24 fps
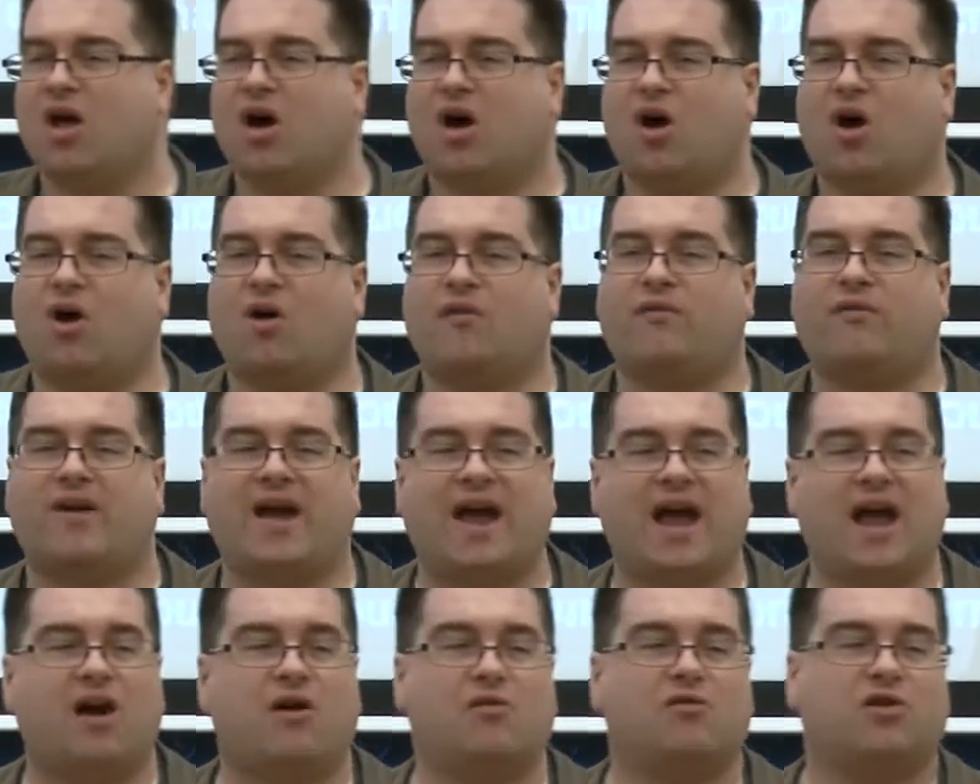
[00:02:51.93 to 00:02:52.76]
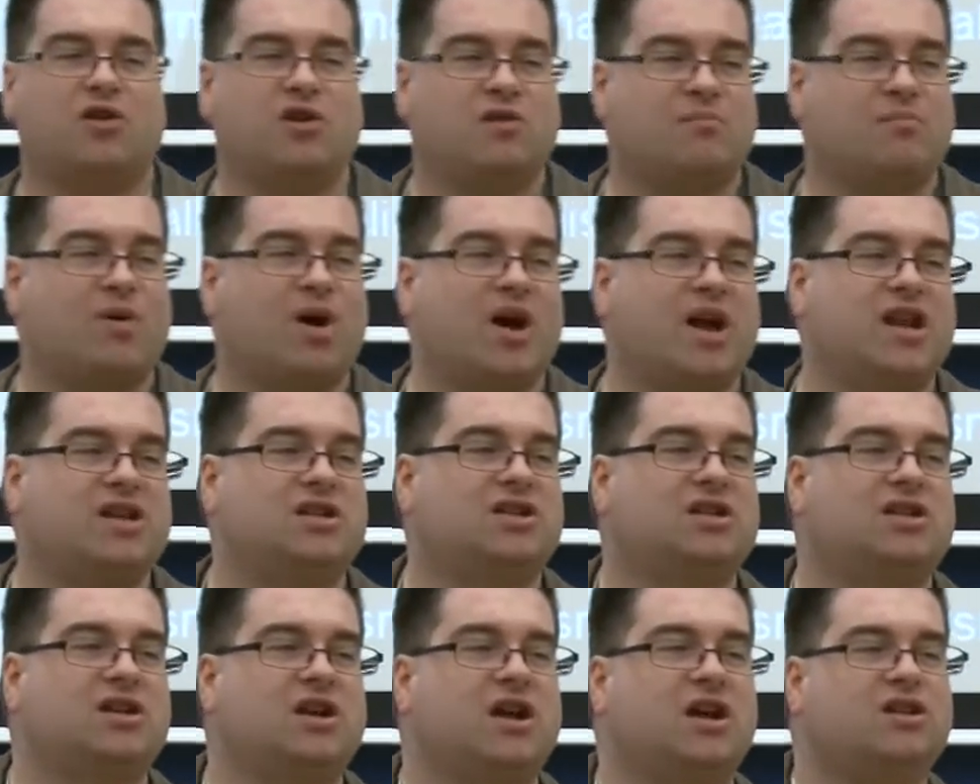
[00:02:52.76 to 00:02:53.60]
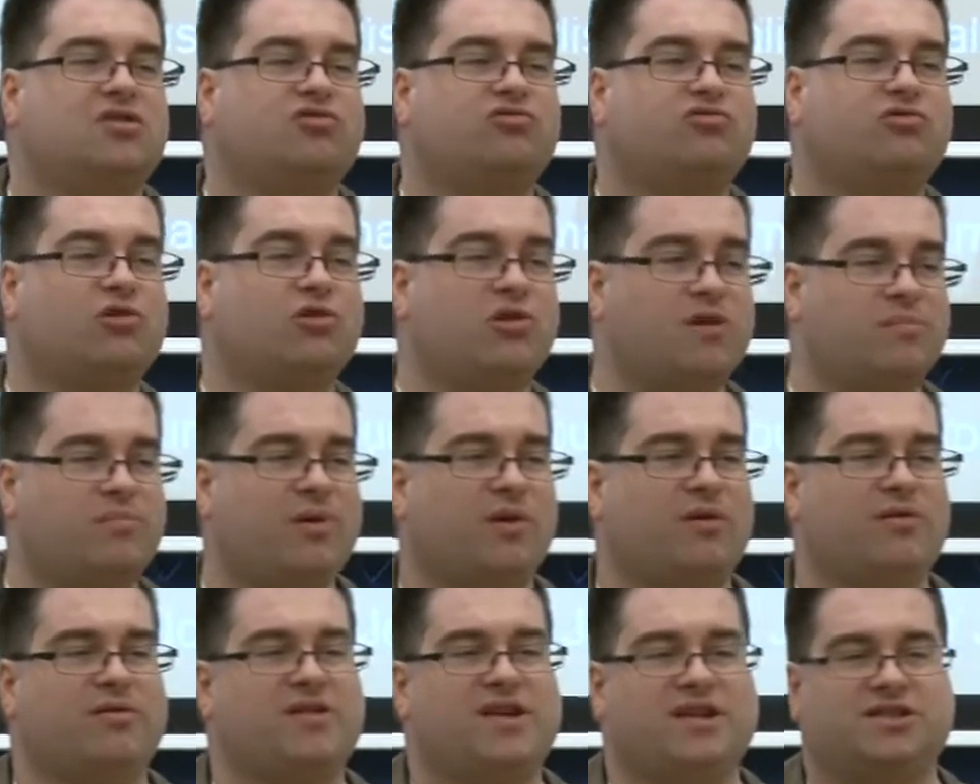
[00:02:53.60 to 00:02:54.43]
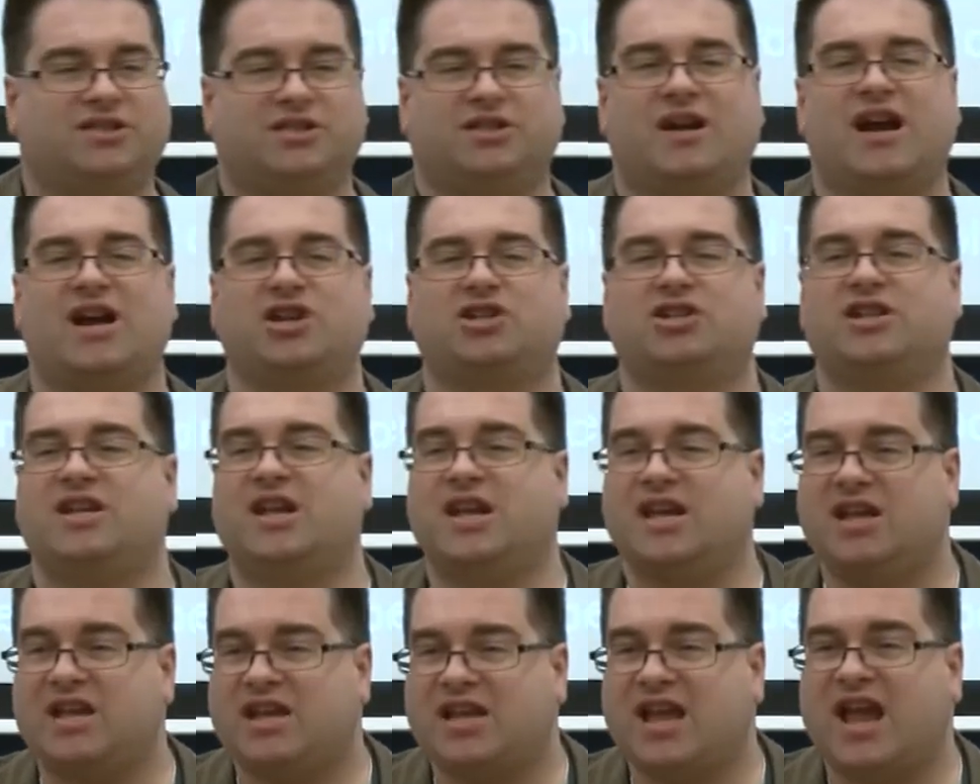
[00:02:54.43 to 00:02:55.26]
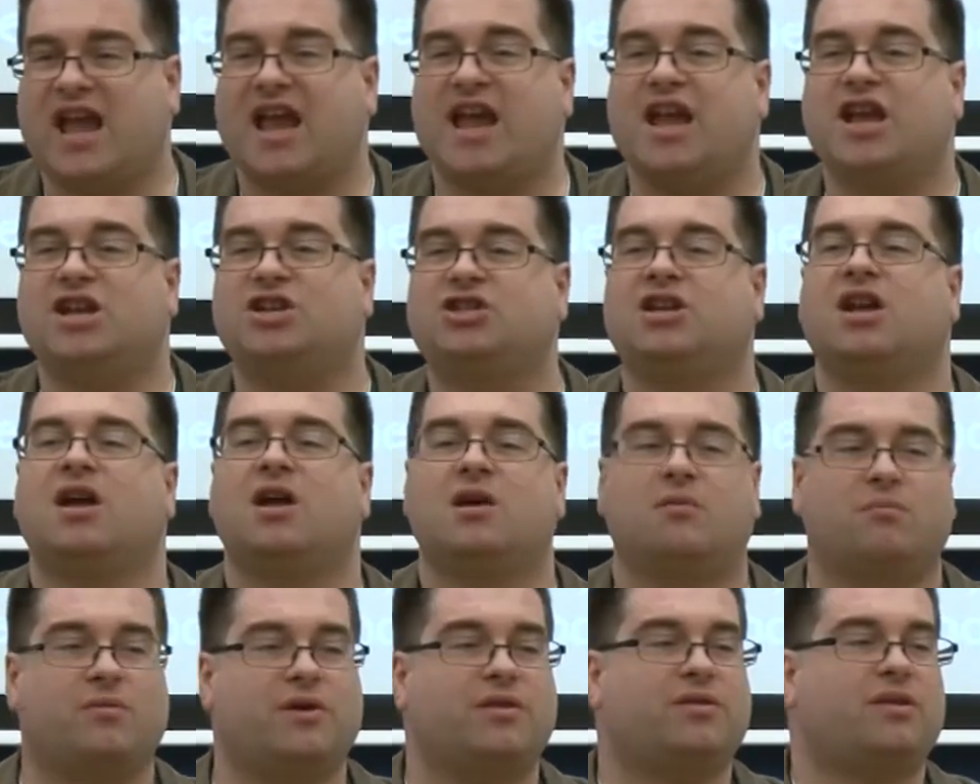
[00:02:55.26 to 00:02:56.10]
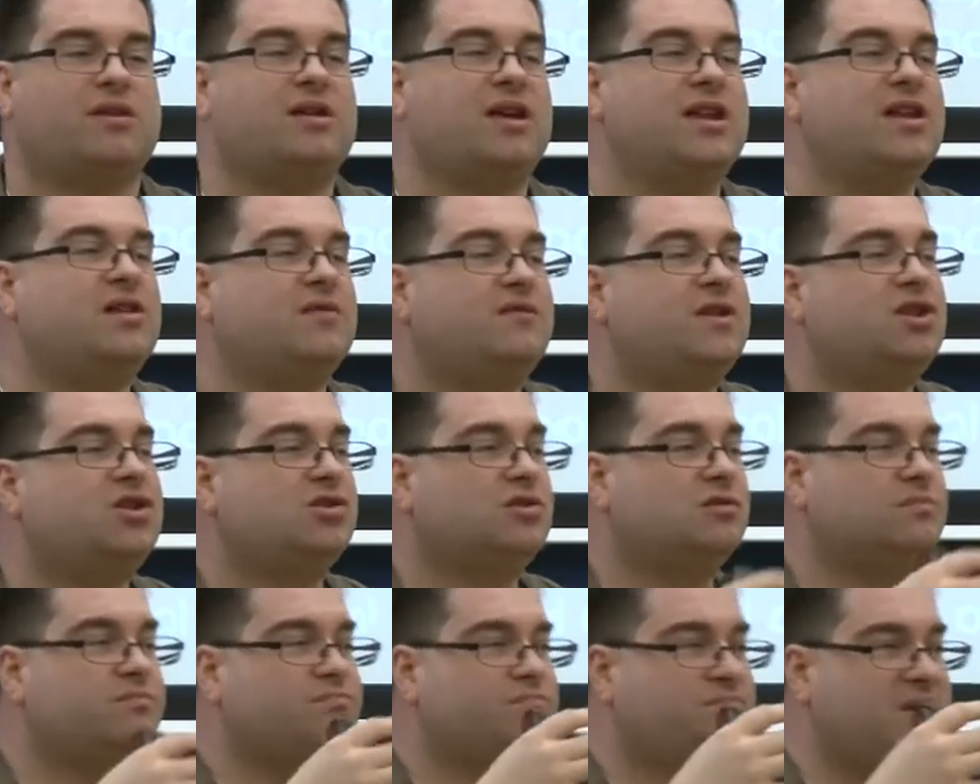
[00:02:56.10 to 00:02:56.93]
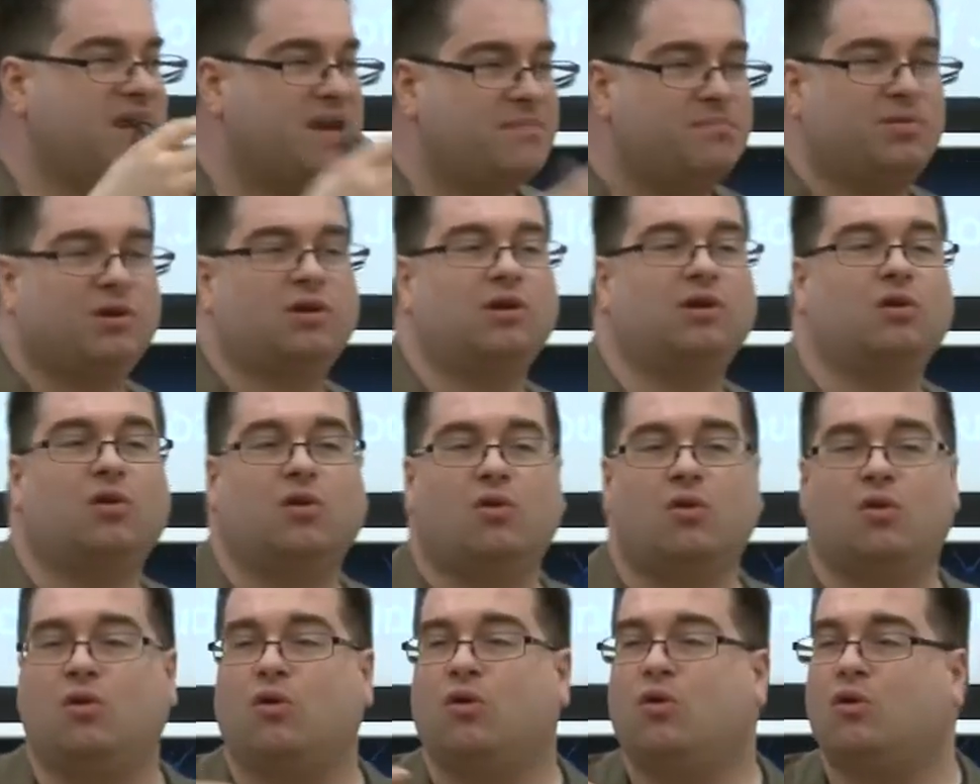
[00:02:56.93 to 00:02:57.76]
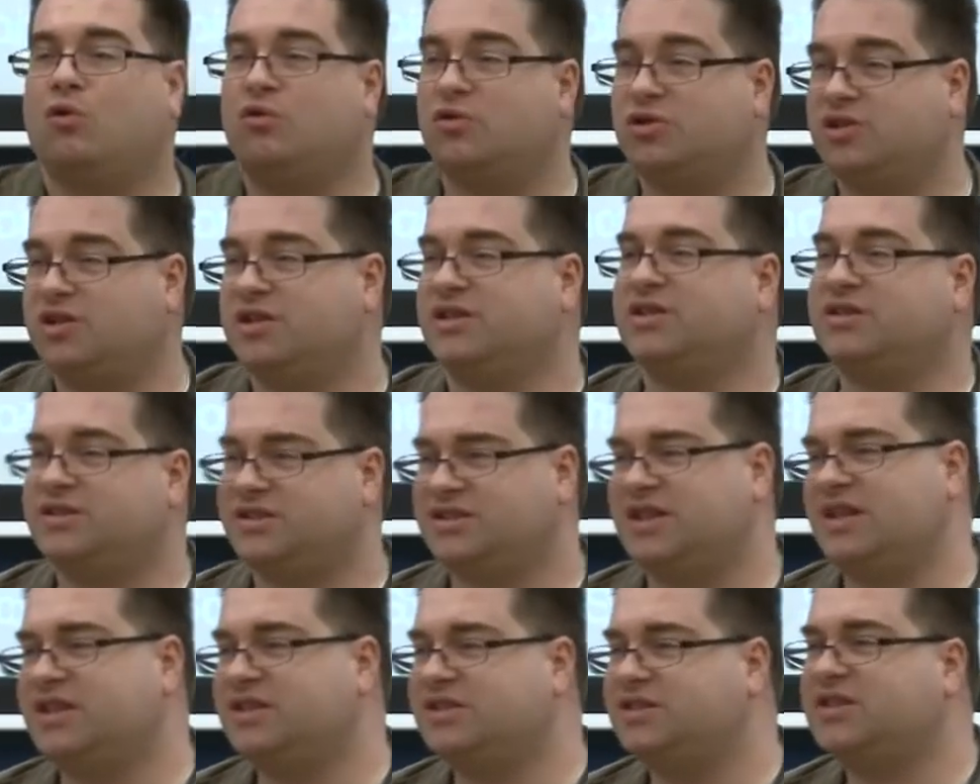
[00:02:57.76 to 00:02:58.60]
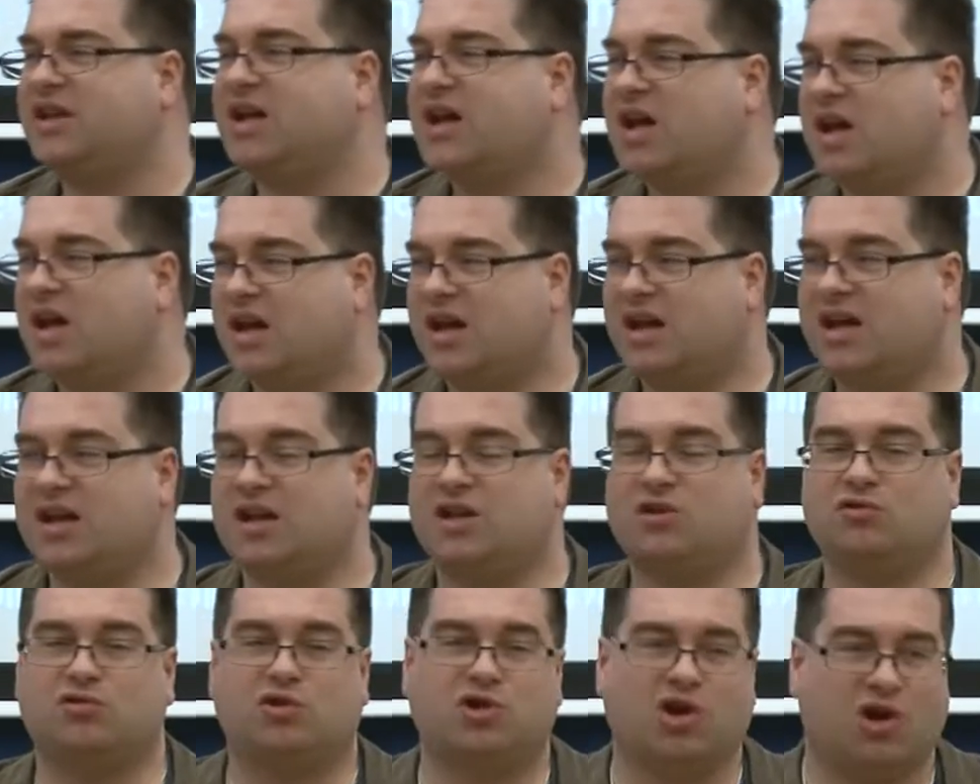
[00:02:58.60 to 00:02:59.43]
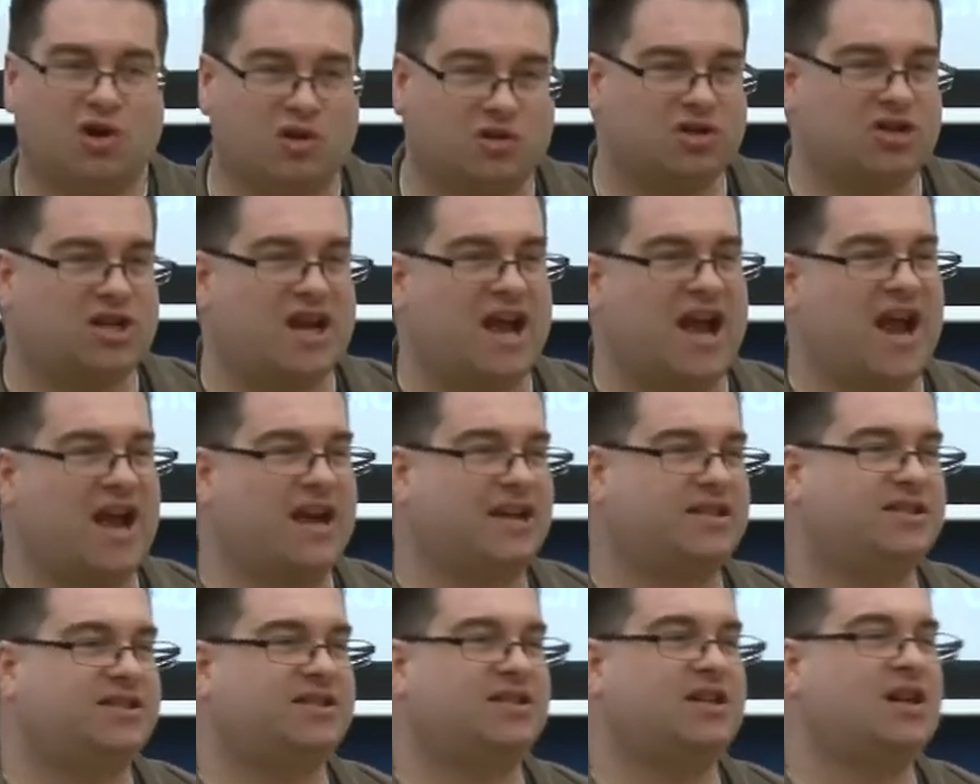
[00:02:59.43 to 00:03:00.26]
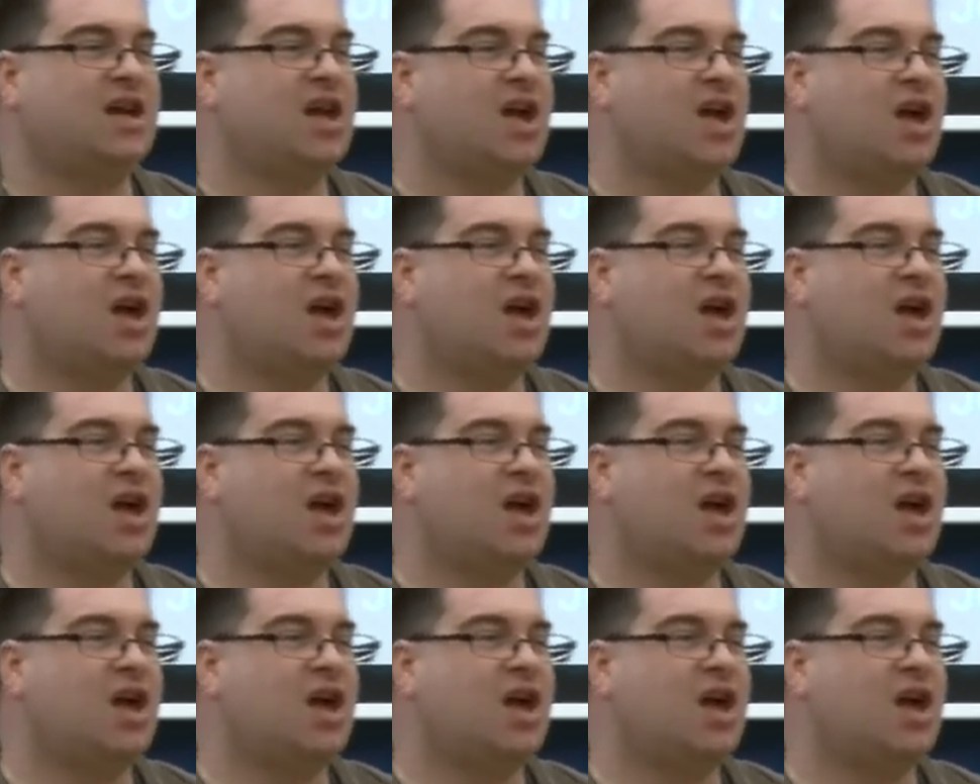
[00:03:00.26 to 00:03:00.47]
of how you might draw upon this to actually engage with individual people or audiences in your context.